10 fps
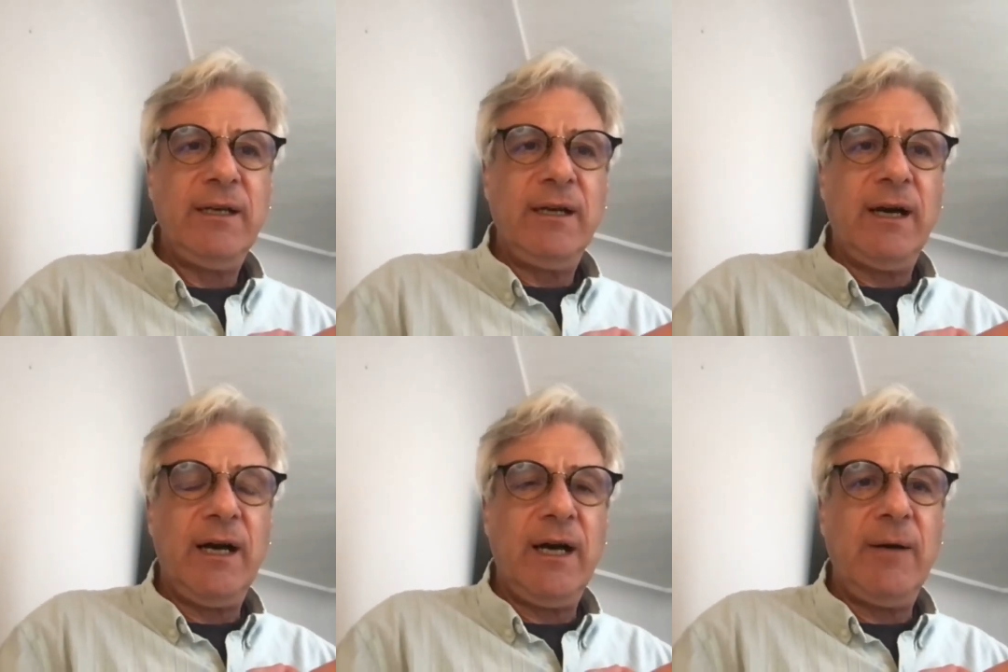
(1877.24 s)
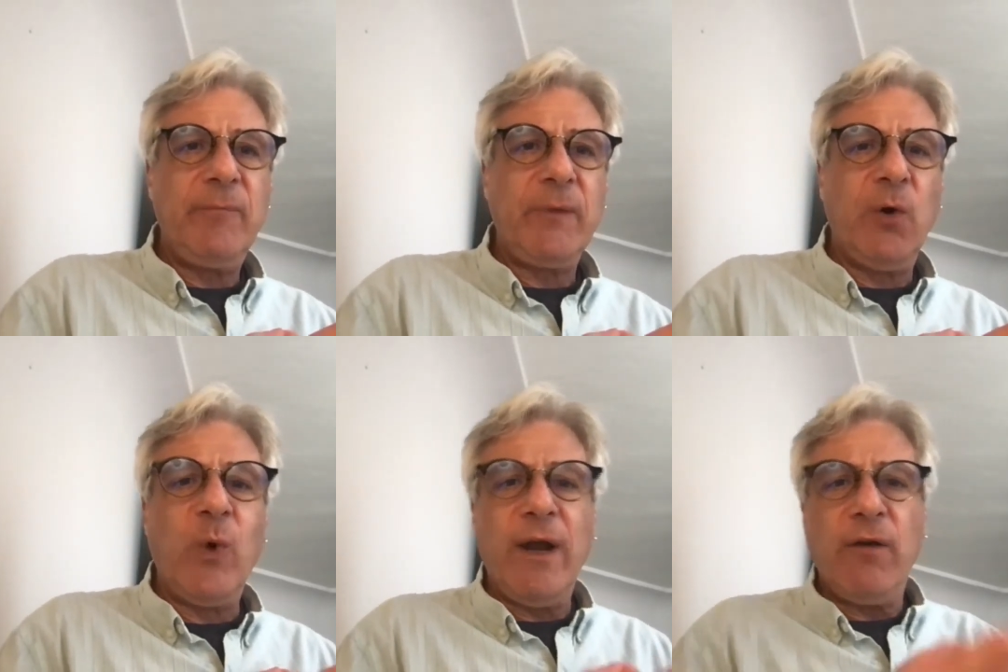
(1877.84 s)

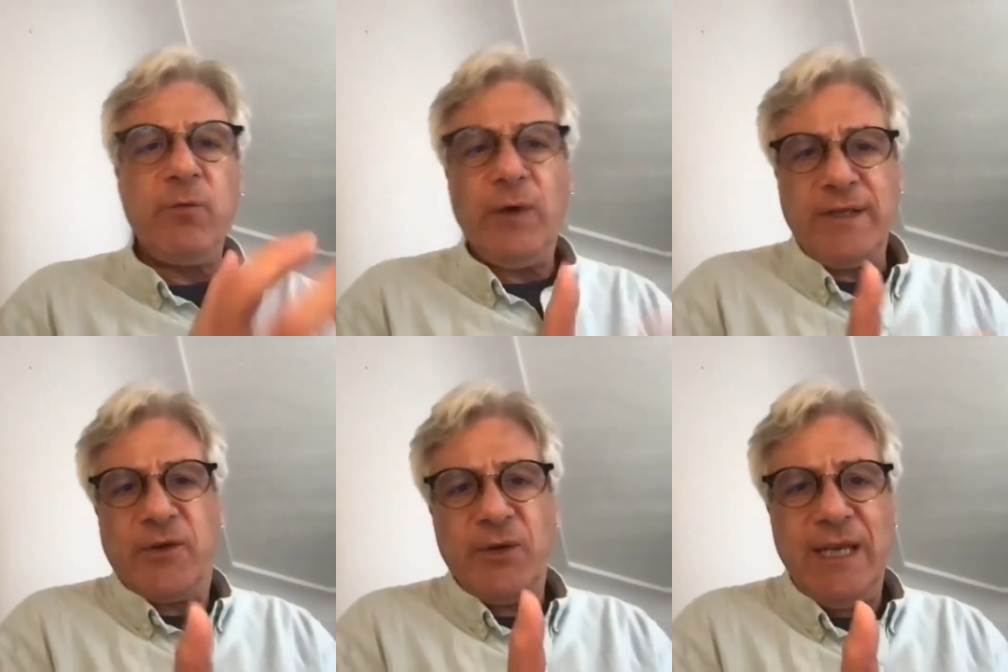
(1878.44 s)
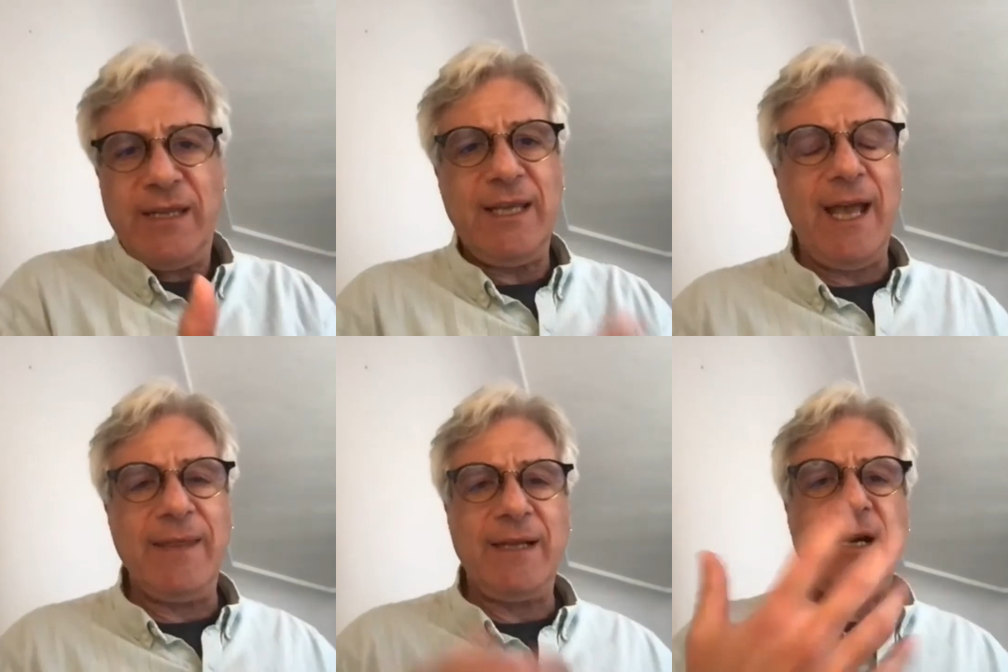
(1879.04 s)
aware of what's underneath it,
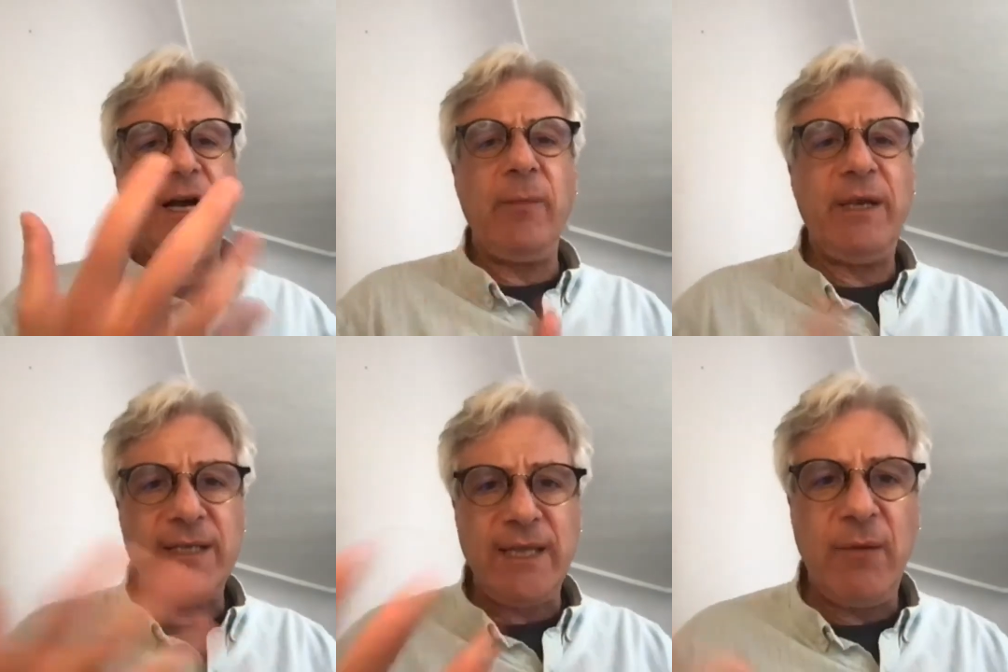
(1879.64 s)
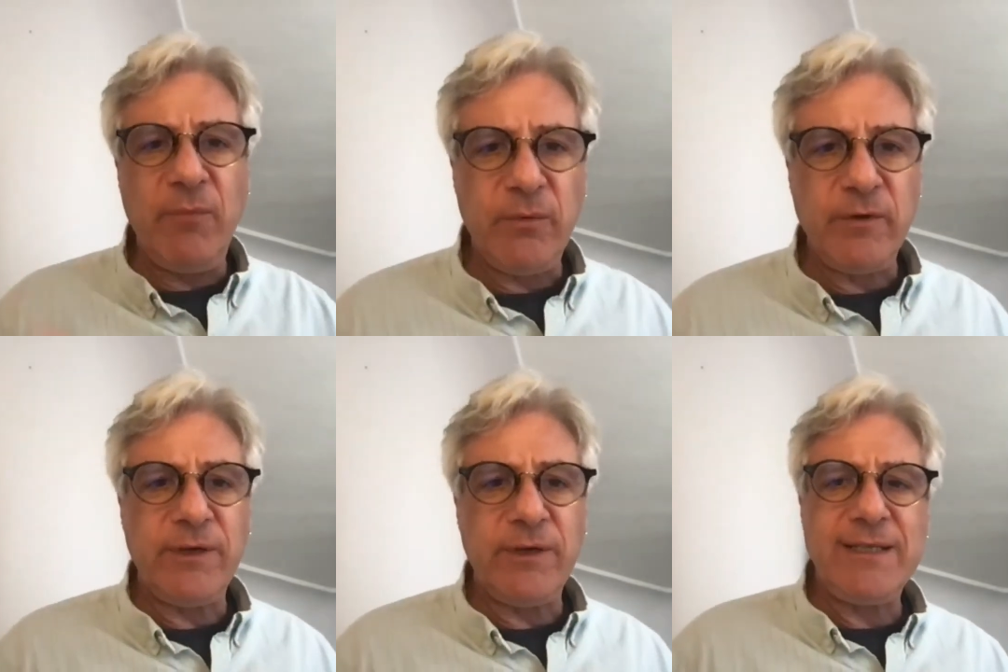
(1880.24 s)
and then coming to that moment
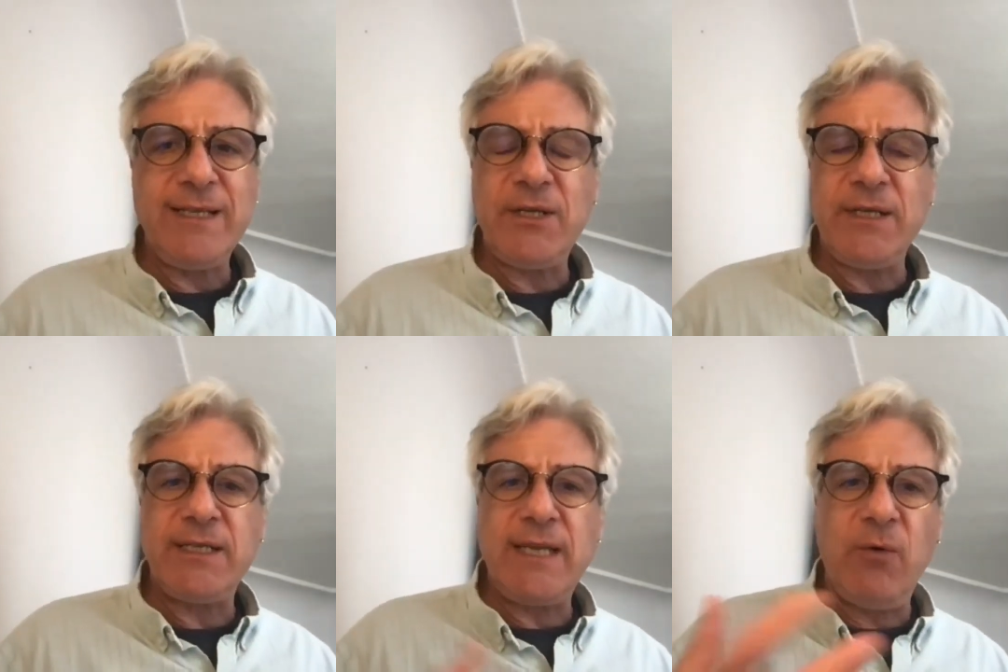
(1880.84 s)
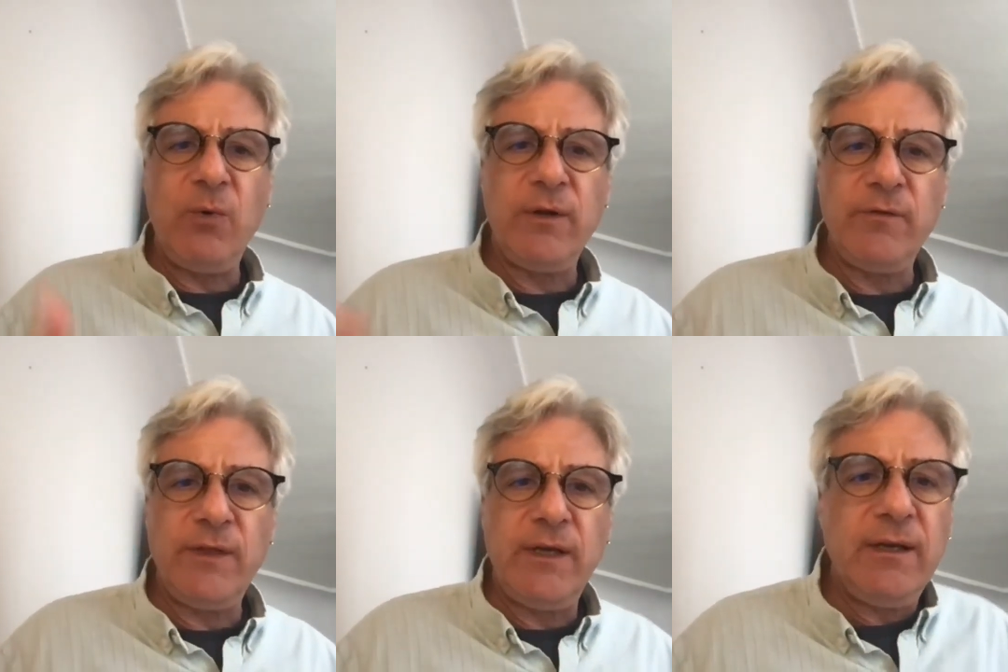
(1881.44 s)
of realization. Is that one
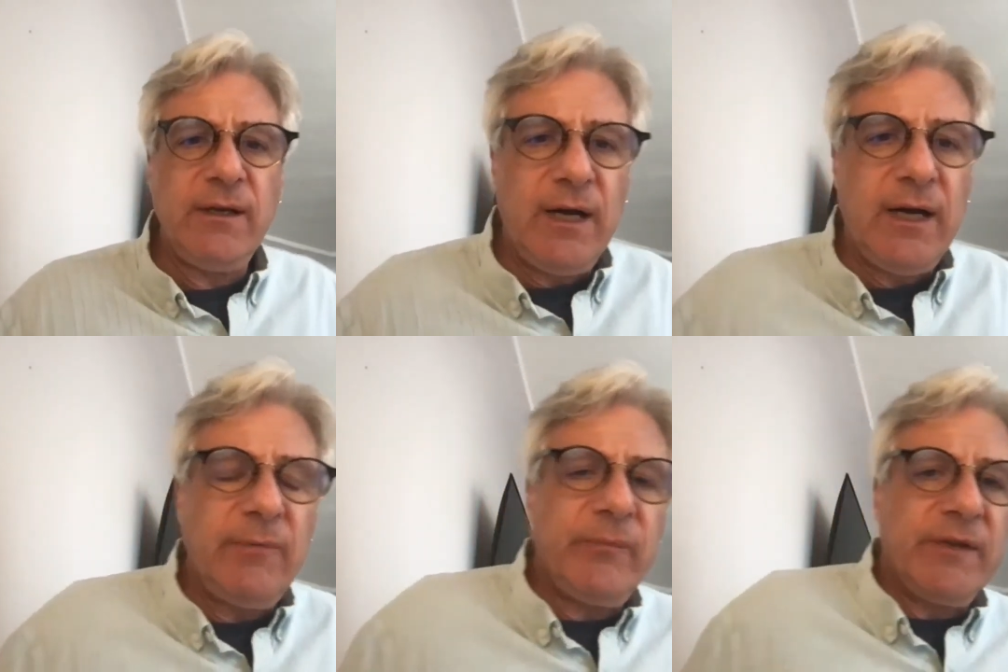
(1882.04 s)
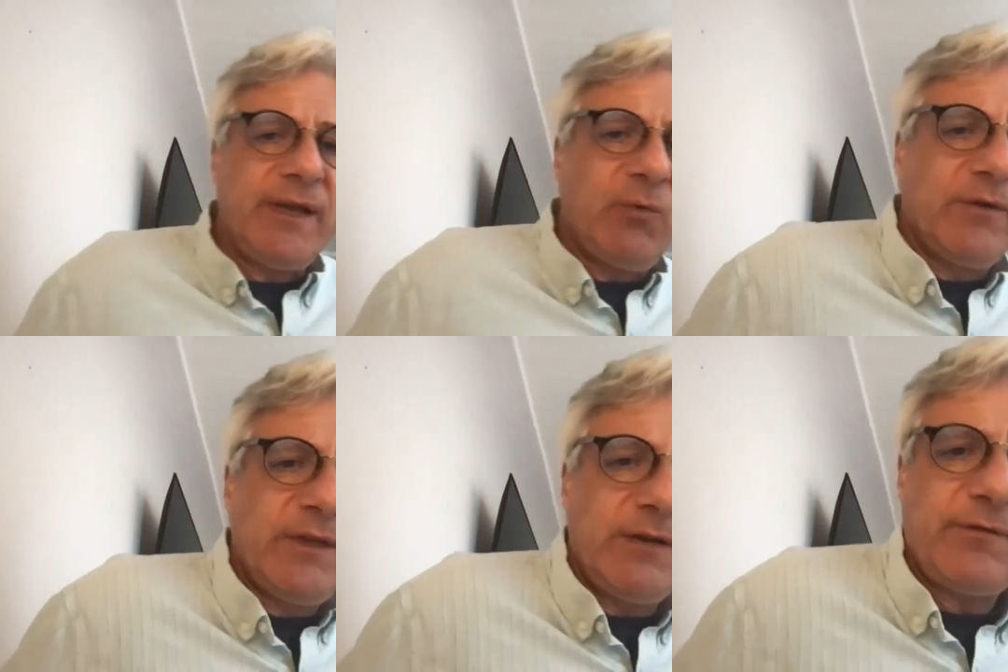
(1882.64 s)
of
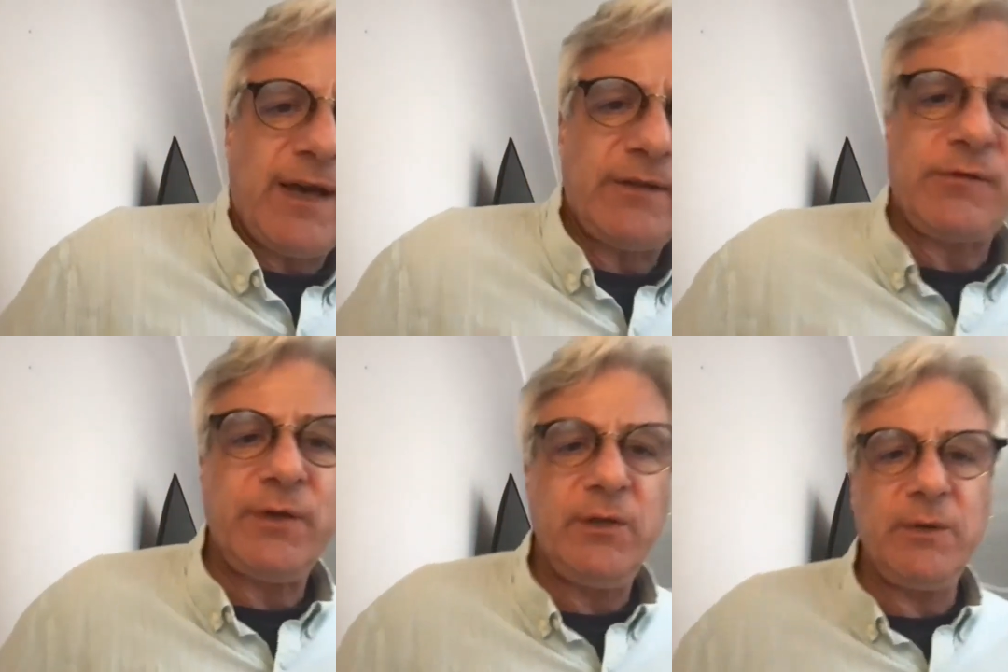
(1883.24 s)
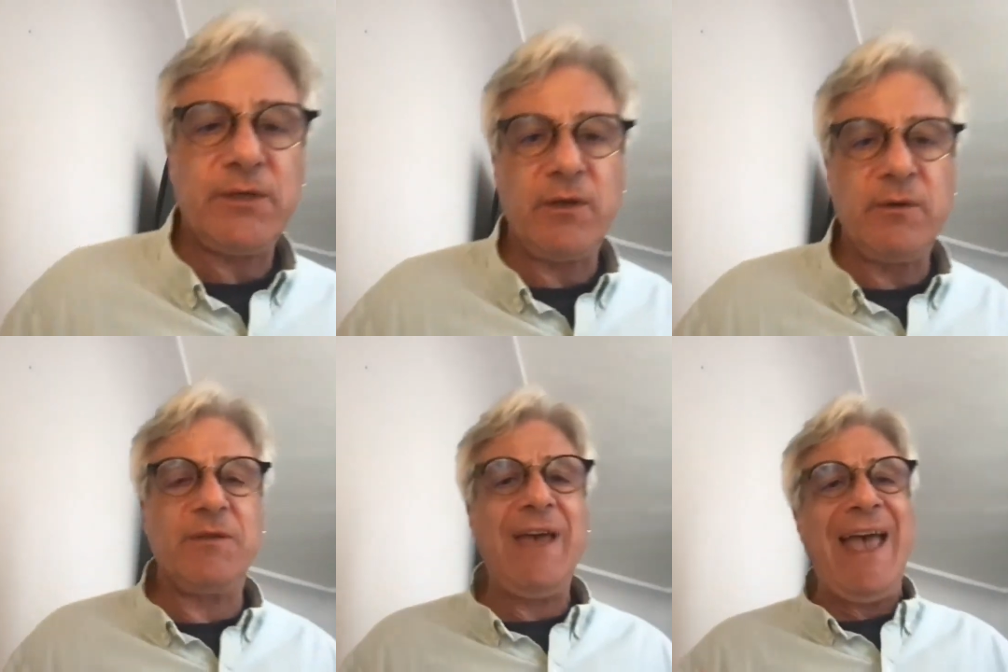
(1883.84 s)
the effects for you in
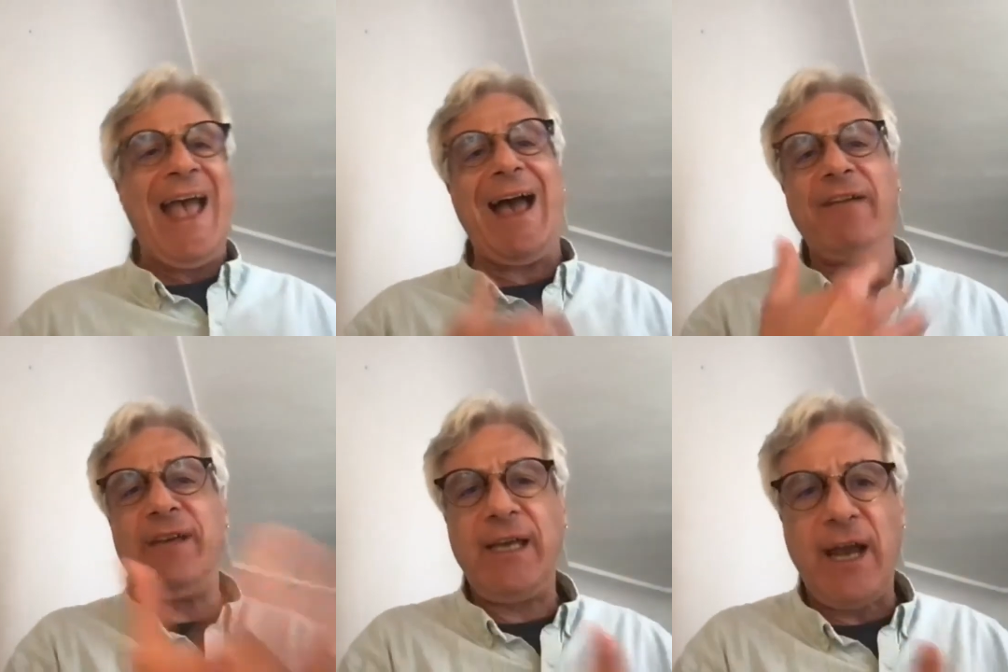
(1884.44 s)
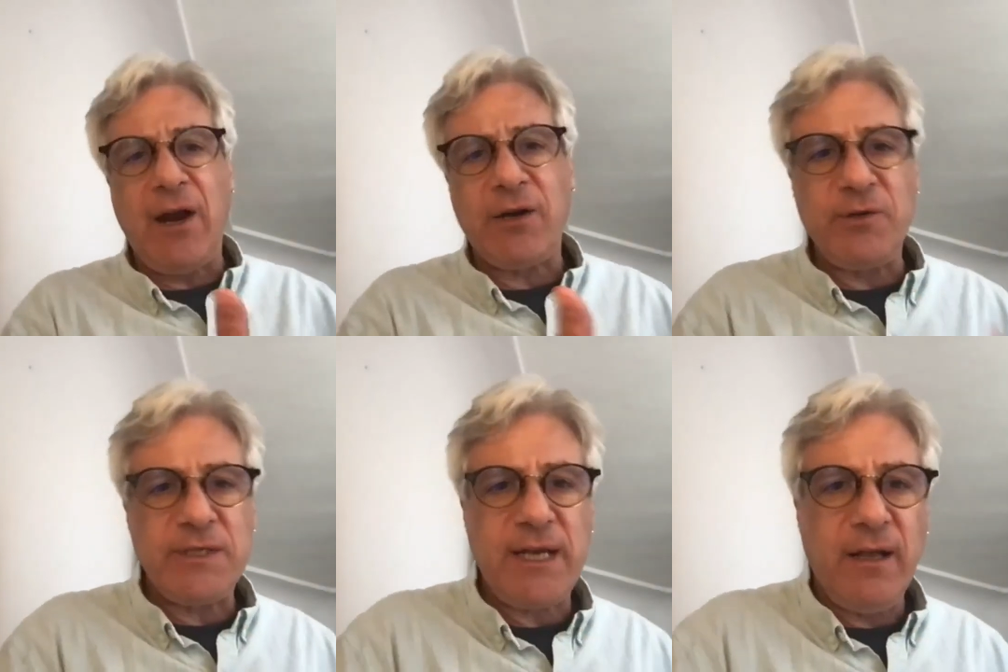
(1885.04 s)
terms of having
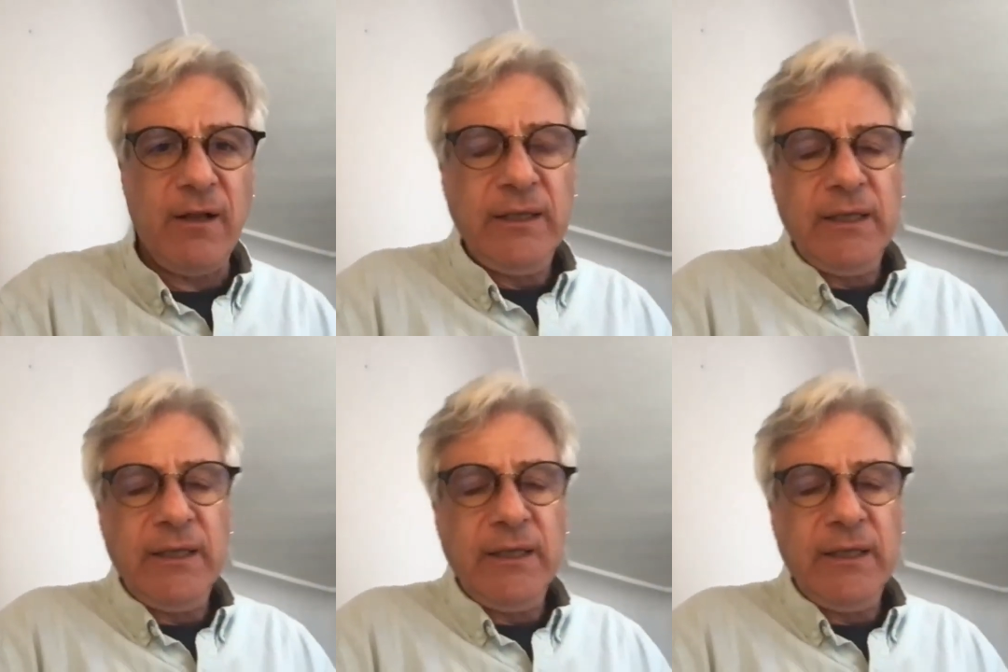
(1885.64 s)
characters talk